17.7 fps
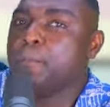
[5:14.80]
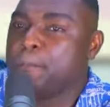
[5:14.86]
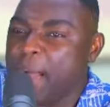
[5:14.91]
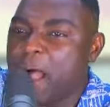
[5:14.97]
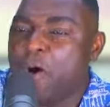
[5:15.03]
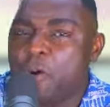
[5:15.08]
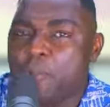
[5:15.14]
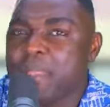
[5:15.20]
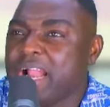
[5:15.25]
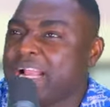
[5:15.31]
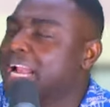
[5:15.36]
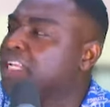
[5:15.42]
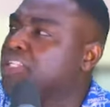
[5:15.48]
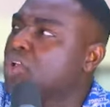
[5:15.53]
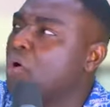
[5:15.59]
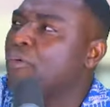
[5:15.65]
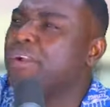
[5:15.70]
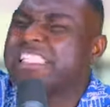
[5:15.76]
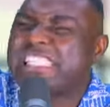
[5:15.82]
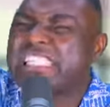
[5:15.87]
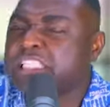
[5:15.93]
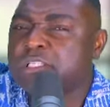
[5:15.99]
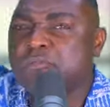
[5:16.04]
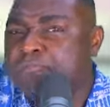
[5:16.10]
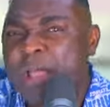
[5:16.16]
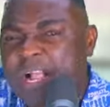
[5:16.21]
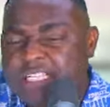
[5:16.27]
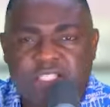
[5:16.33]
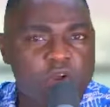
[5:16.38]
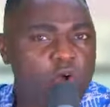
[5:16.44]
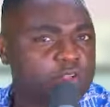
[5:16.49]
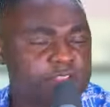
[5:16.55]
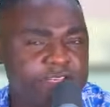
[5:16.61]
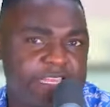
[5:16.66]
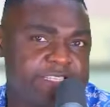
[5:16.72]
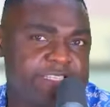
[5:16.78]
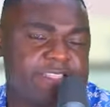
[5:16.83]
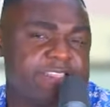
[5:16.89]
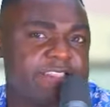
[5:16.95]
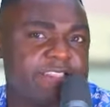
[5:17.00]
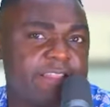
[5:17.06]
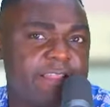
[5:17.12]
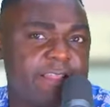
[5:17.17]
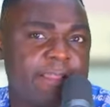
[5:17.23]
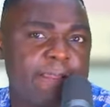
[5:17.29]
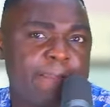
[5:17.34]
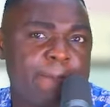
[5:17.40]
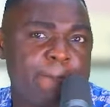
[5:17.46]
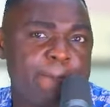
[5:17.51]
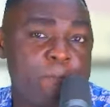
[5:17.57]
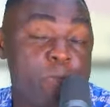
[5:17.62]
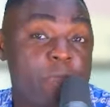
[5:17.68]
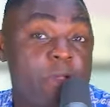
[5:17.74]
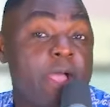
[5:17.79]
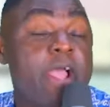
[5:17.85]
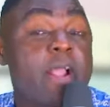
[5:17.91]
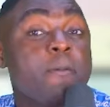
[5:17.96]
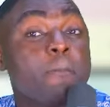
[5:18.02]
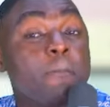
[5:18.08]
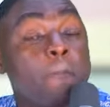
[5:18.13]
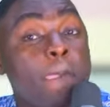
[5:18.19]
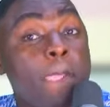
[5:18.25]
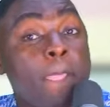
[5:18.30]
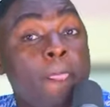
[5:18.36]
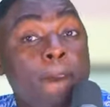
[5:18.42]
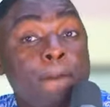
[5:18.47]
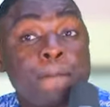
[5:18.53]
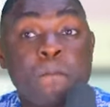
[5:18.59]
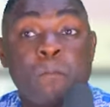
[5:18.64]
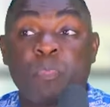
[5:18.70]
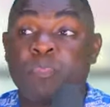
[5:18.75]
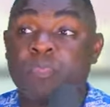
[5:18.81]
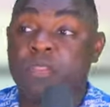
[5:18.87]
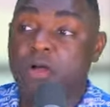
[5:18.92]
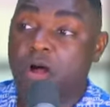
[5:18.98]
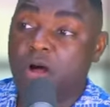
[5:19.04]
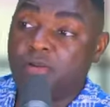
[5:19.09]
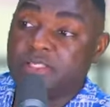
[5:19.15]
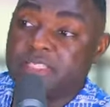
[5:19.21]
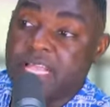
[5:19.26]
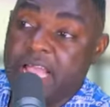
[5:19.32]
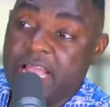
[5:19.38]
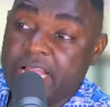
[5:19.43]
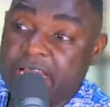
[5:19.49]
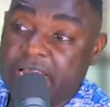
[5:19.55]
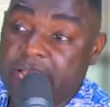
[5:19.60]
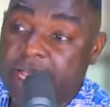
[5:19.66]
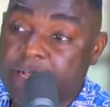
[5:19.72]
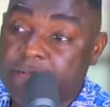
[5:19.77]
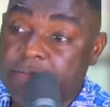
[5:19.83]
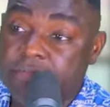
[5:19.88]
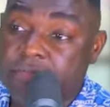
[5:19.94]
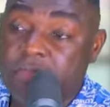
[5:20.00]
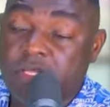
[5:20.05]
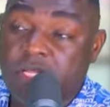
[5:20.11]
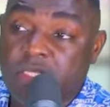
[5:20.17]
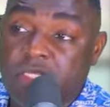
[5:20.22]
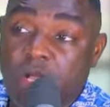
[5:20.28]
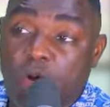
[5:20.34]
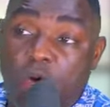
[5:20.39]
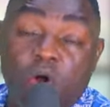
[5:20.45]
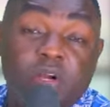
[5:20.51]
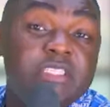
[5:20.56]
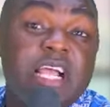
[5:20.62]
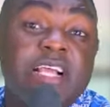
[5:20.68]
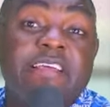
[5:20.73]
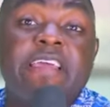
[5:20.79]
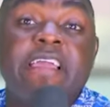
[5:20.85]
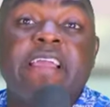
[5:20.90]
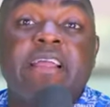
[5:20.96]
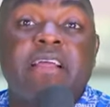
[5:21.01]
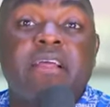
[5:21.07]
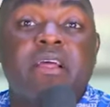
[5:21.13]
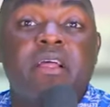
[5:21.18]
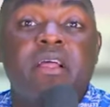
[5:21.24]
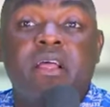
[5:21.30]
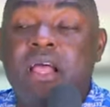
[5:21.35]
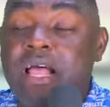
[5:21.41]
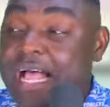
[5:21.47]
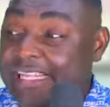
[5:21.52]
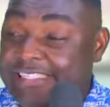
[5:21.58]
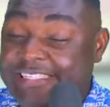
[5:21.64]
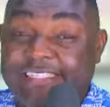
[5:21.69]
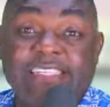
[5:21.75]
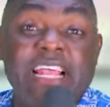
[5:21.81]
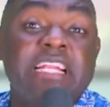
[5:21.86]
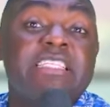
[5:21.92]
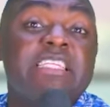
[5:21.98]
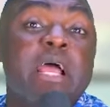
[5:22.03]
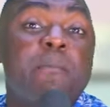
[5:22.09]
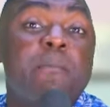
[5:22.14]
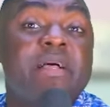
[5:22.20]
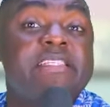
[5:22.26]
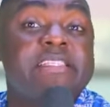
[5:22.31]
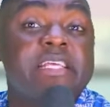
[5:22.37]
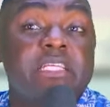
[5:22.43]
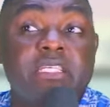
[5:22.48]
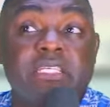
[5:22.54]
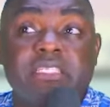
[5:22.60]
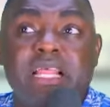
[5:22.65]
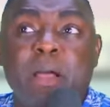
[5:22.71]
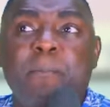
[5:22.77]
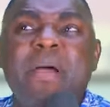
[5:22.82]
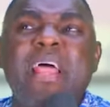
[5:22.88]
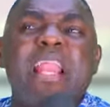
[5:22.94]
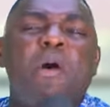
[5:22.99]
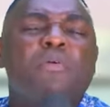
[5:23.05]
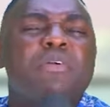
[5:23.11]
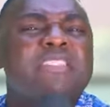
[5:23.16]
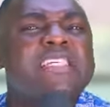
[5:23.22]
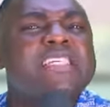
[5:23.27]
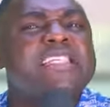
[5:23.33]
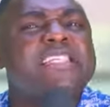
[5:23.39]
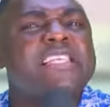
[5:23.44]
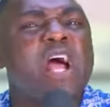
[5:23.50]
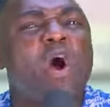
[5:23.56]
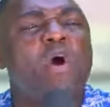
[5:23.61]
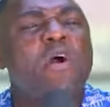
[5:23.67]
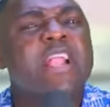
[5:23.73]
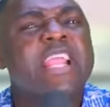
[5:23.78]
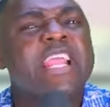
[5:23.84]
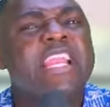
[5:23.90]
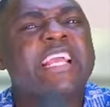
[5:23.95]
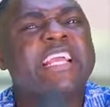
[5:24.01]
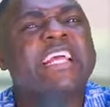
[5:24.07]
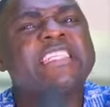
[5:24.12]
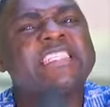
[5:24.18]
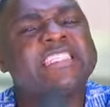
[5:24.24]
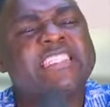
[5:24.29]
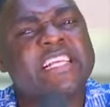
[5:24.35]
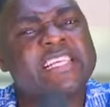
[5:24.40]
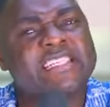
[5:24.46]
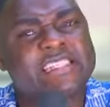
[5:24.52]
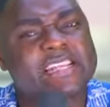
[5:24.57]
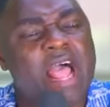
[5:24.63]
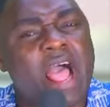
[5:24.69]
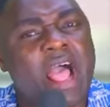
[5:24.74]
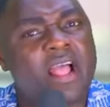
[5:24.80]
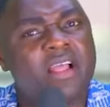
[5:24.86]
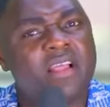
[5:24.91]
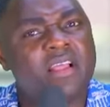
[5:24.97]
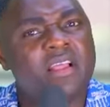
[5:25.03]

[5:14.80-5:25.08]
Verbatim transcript: Bawumia does not respect Northerners. Hey? The Gonja King has sent a message that Ben Awoti said on Hinekesi sa